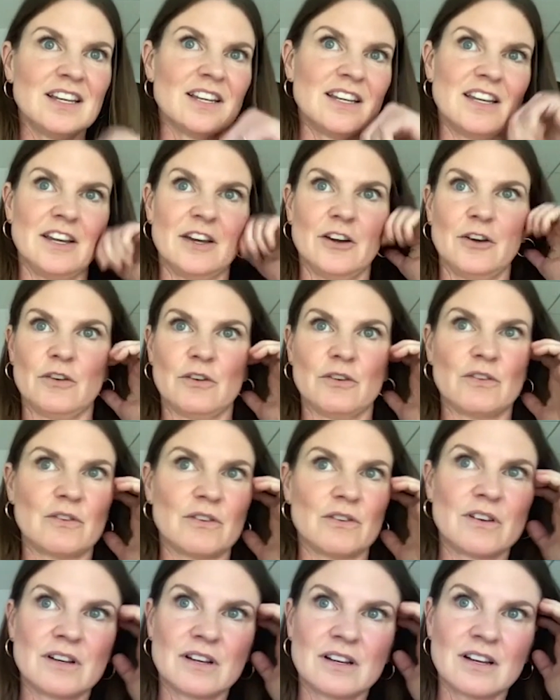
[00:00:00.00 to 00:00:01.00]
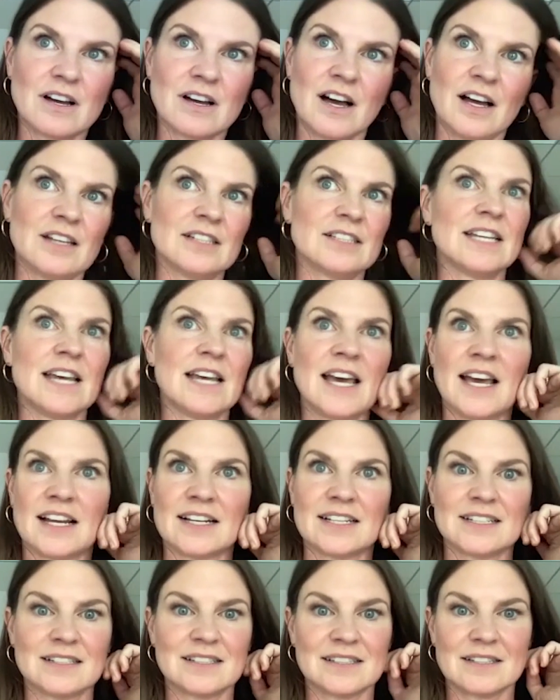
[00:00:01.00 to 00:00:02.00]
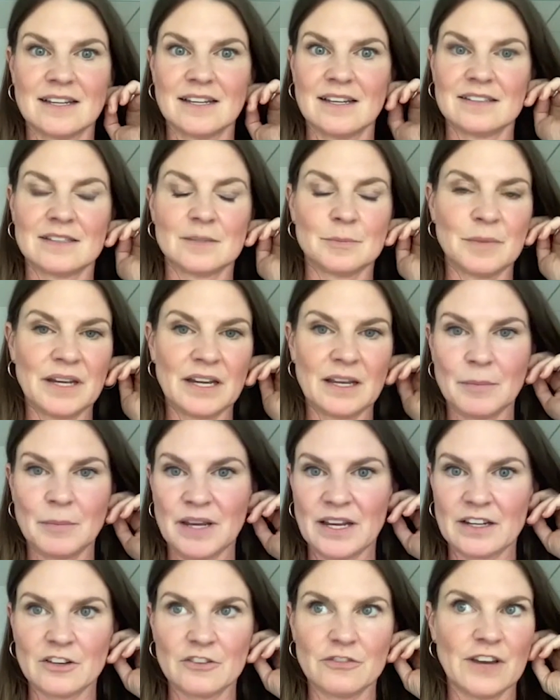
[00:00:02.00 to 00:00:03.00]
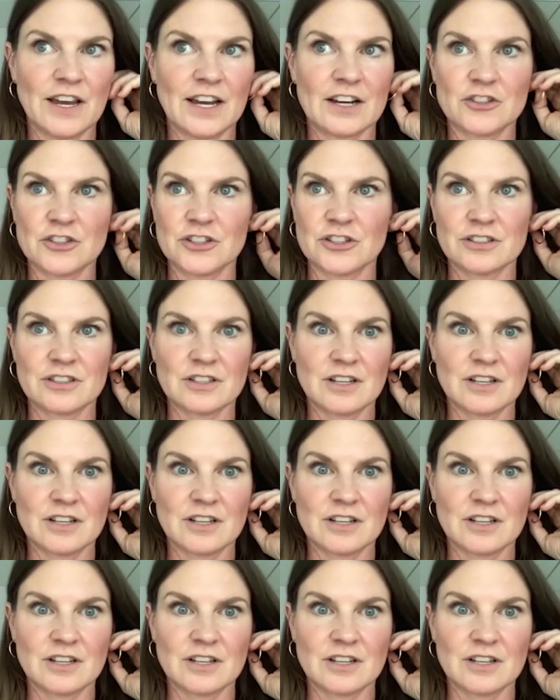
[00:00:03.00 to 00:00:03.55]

you know, contact as many manufacturers,